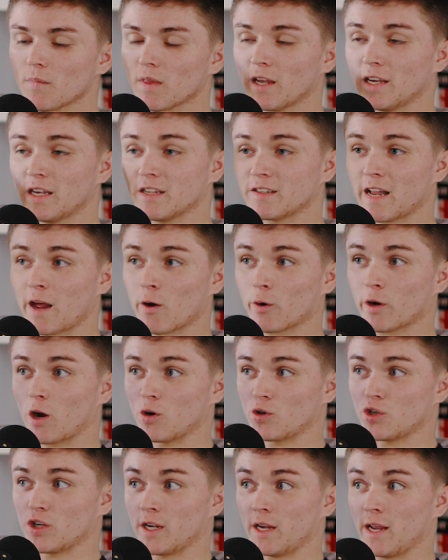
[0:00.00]
He's now
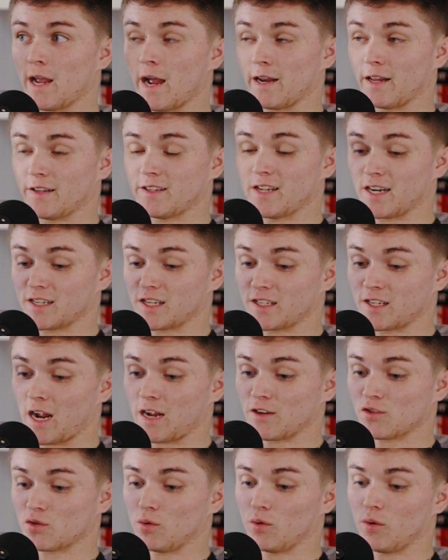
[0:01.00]
coaching at a Texas
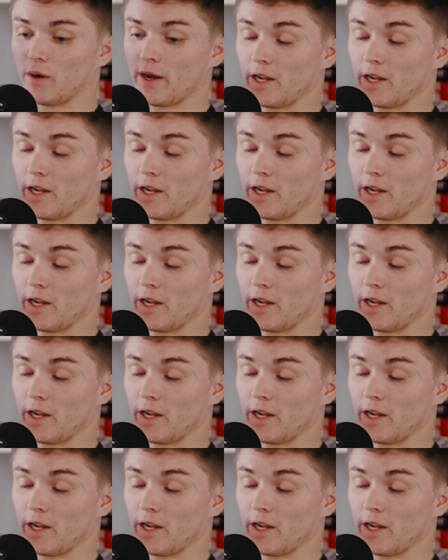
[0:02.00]
high school,